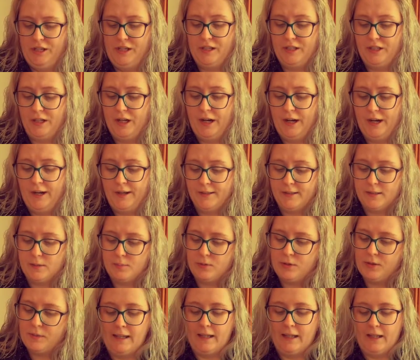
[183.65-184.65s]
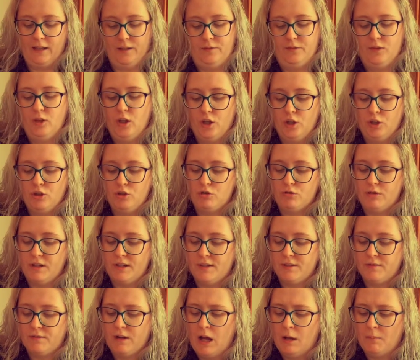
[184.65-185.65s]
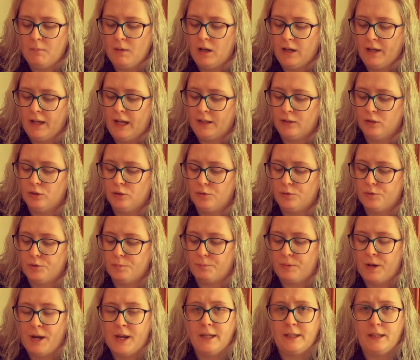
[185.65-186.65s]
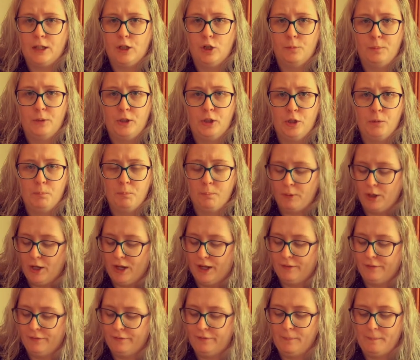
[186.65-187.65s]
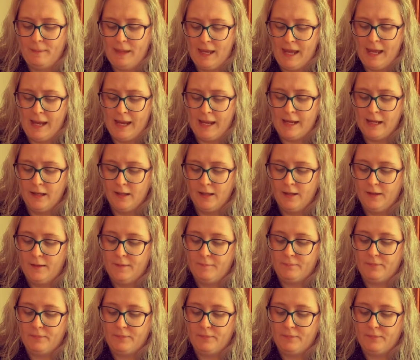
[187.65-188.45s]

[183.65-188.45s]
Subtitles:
gasped. "If those strings around my ankles break, it'll be goodbye for me."